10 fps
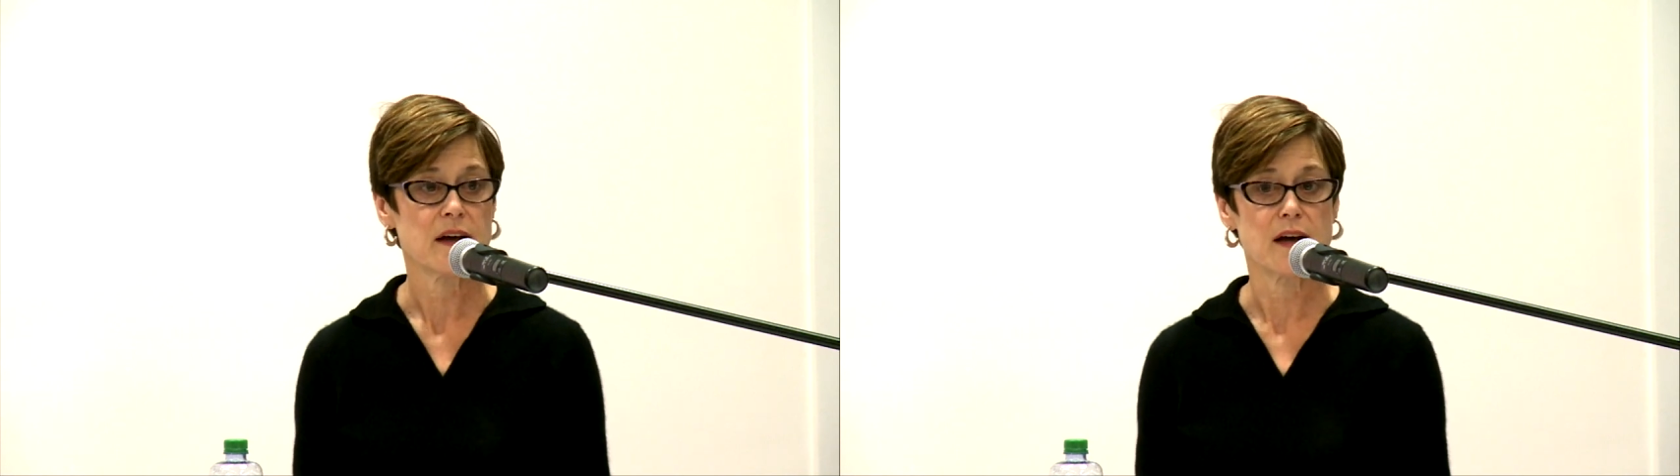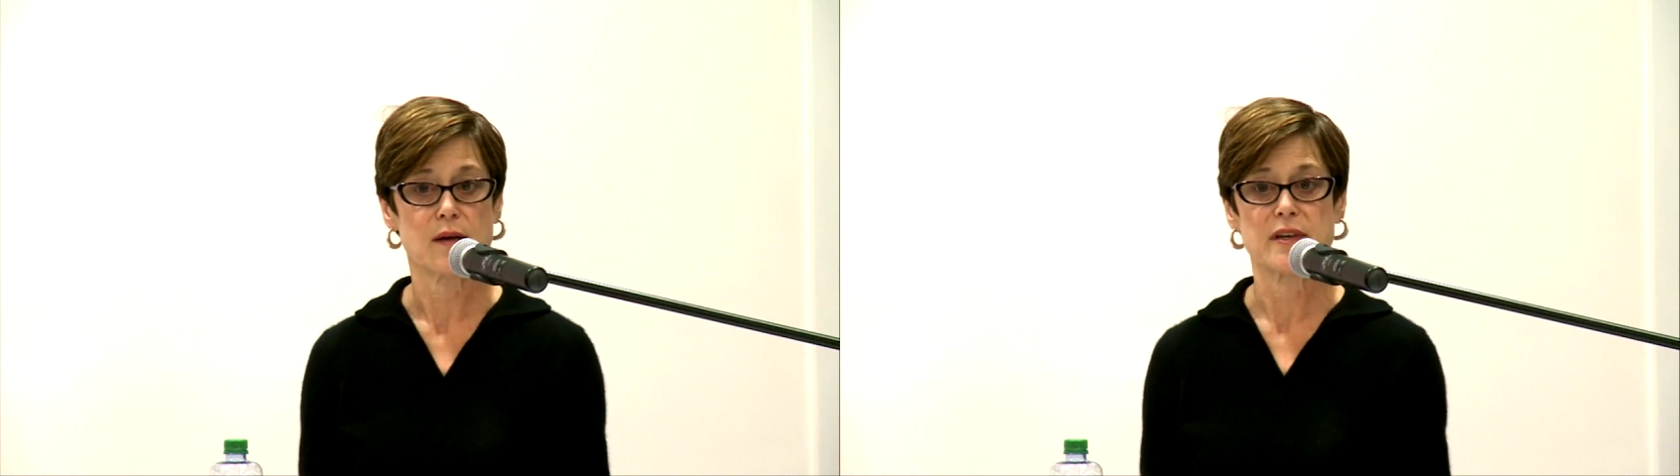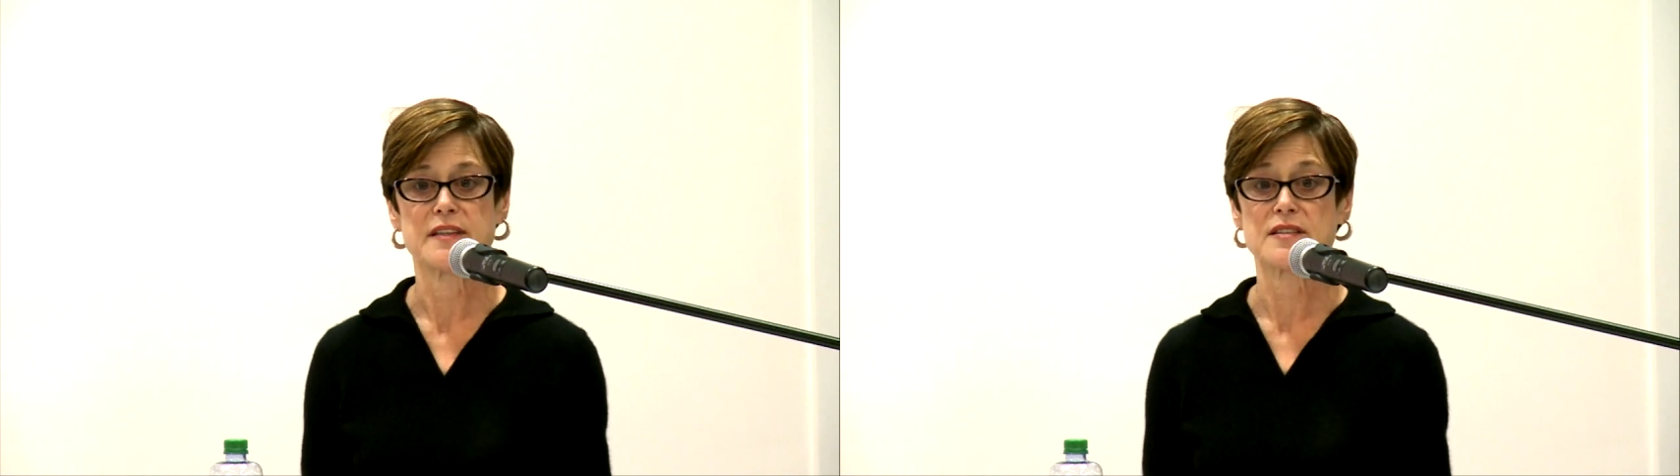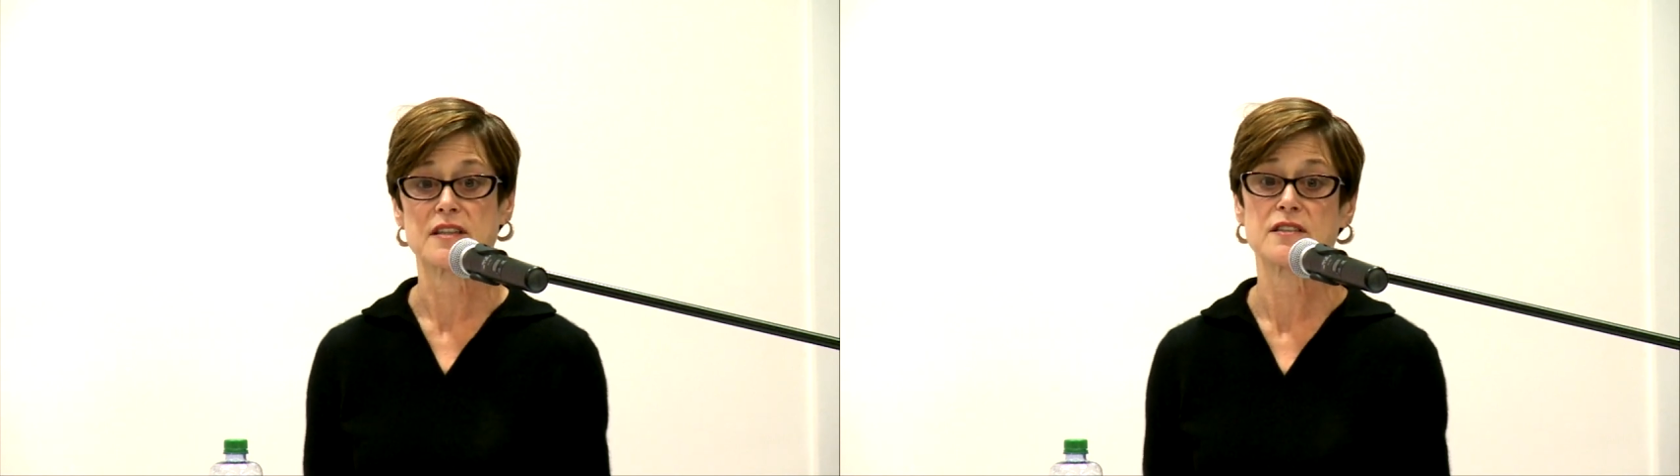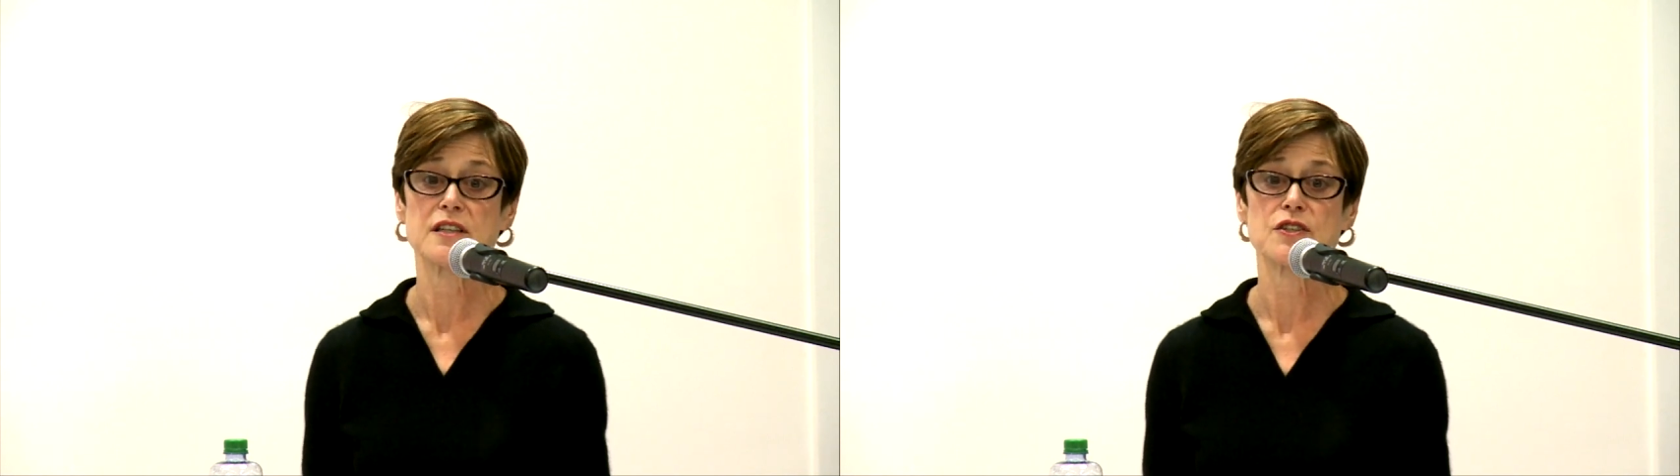Um, in the
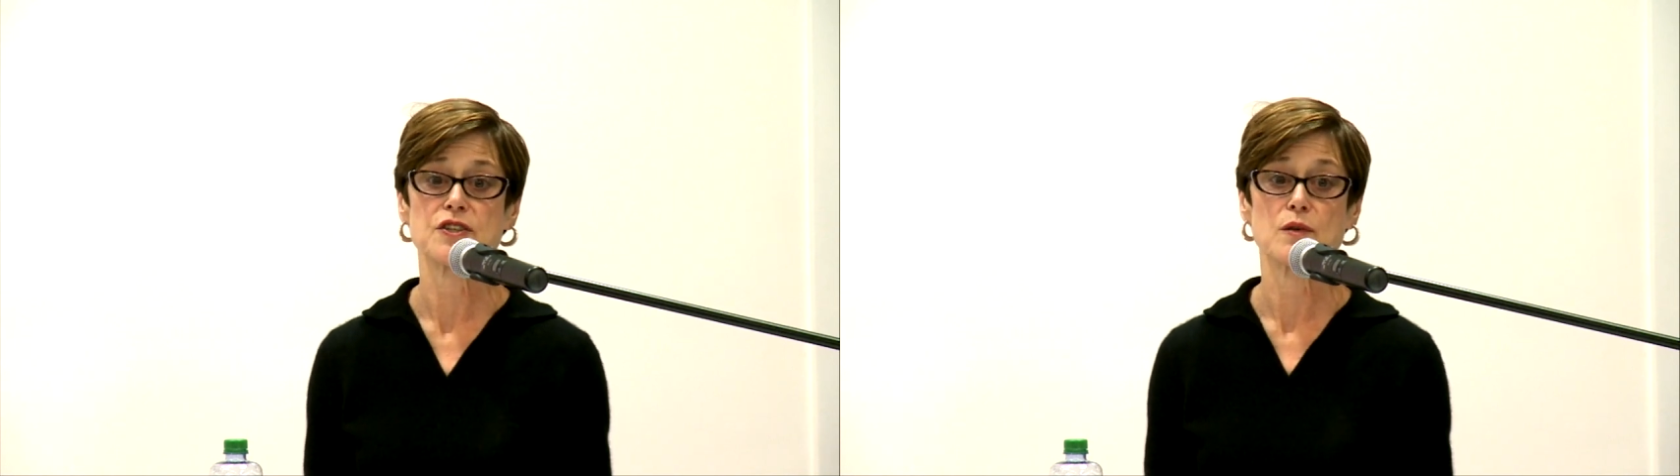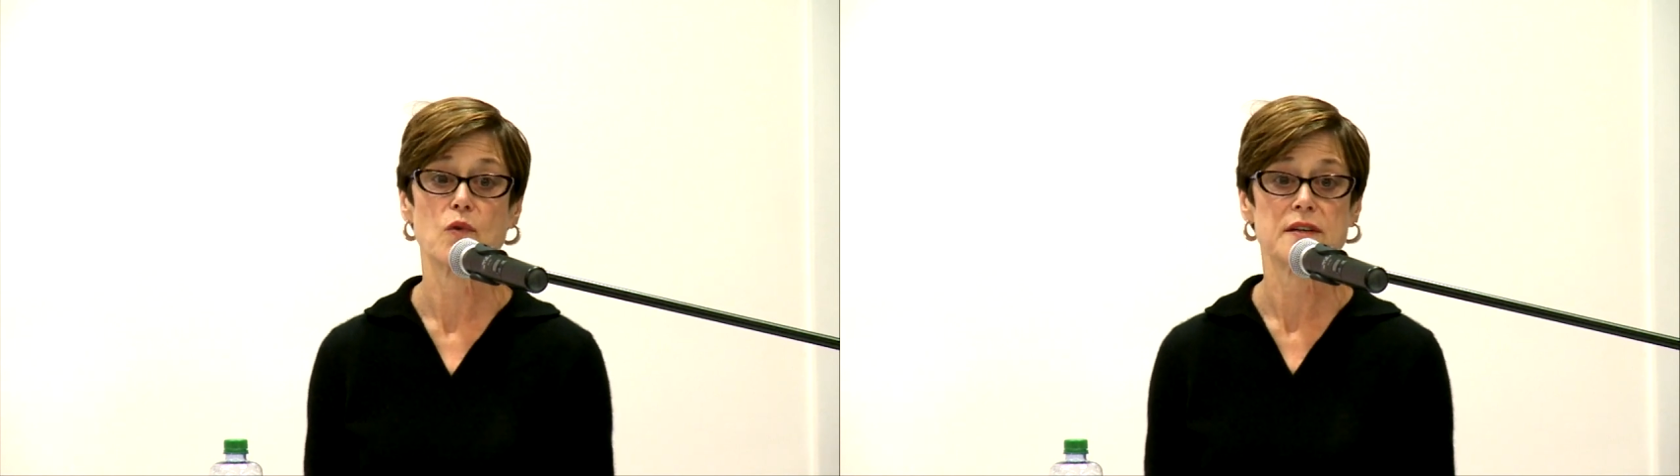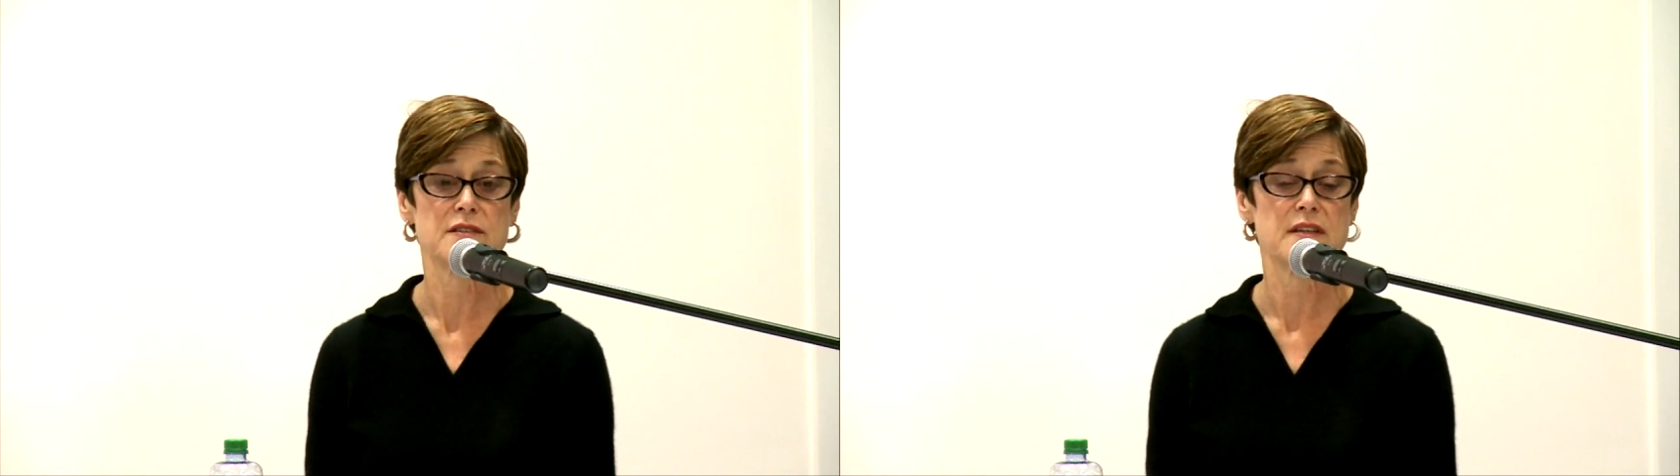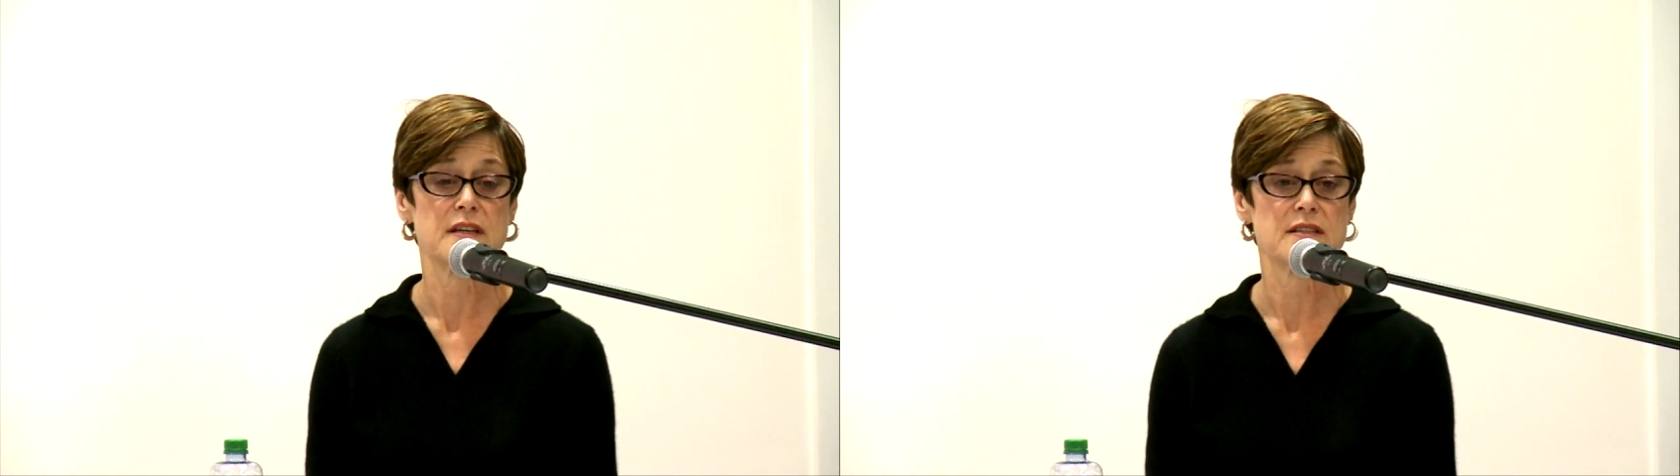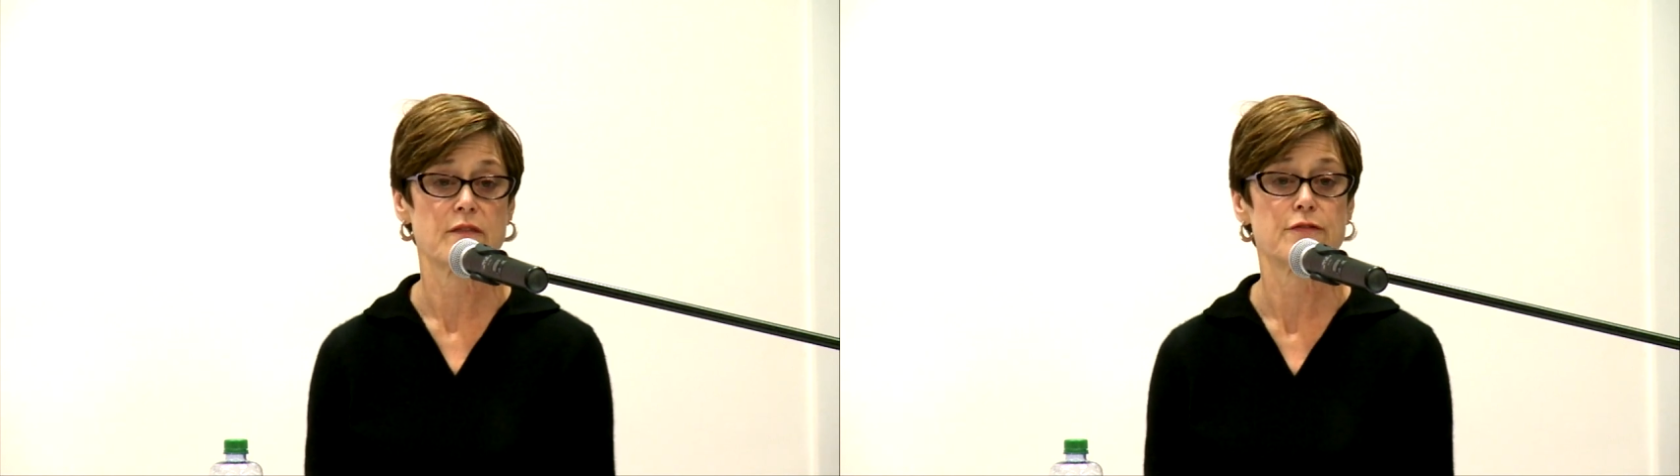60s, she was
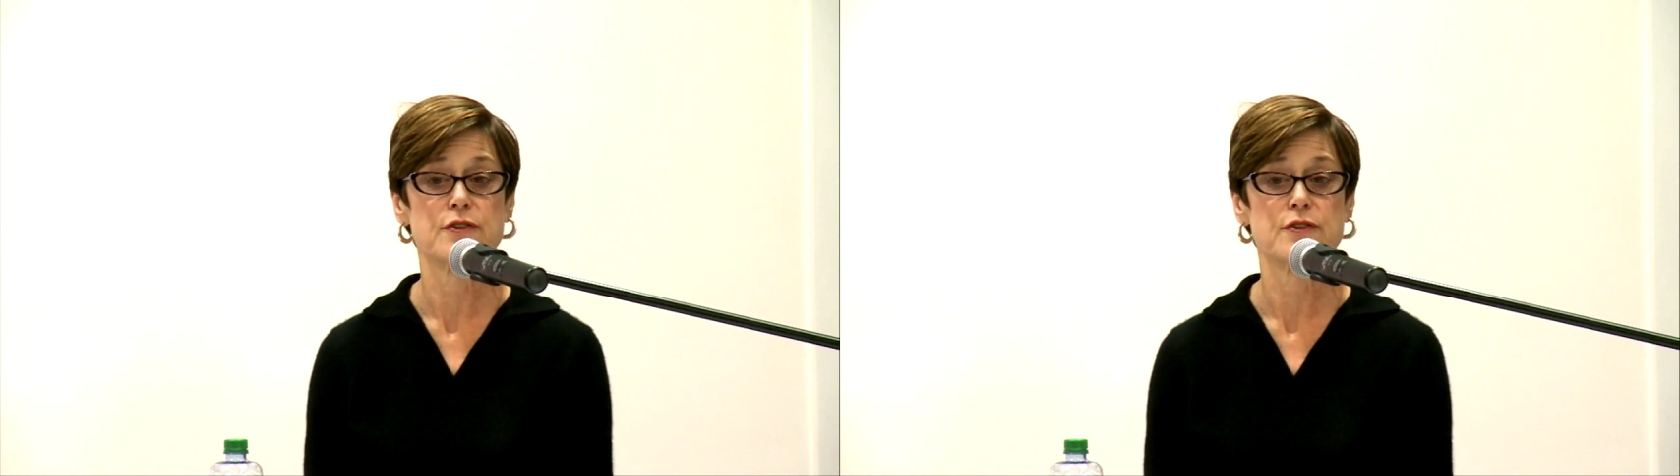the